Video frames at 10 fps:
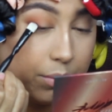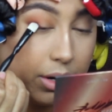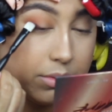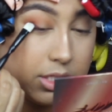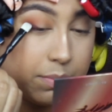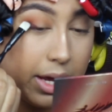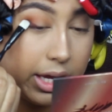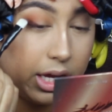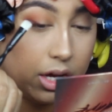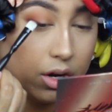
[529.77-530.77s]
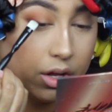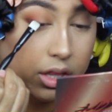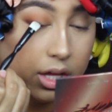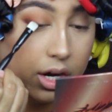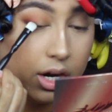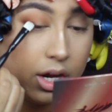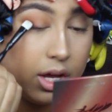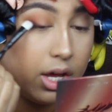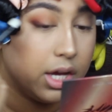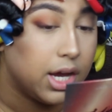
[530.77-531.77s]
But I'm just packing it on there
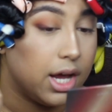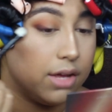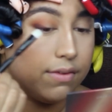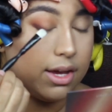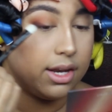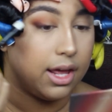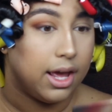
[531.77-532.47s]
kind of in